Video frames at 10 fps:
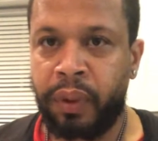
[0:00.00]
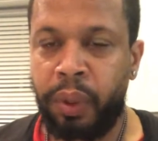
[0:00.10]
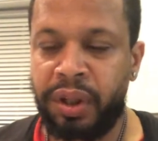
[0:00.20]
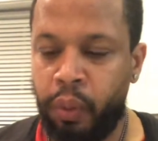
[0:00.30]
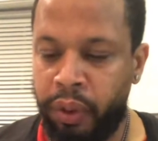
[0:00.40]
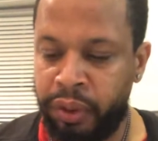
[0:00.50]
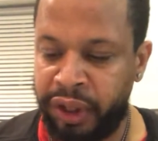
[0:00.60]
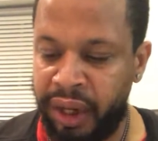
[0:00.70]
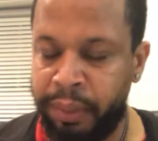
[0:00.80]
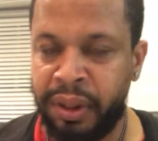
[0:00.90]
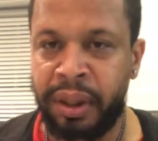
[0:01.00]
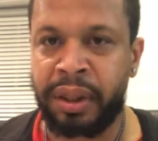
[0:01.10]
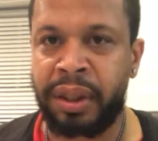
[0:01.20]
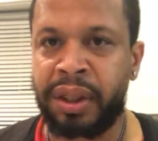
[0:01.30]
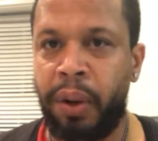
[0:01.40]
What is the word chambers
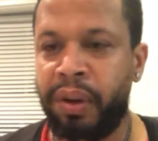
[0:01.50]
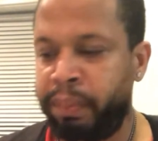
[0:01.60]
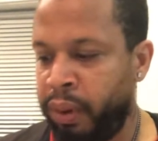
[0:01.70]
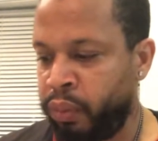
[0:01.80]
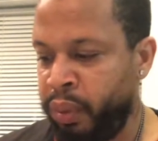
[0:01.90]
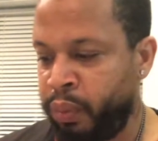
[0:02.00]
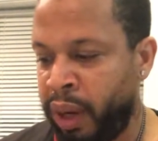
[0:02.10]
is talking about?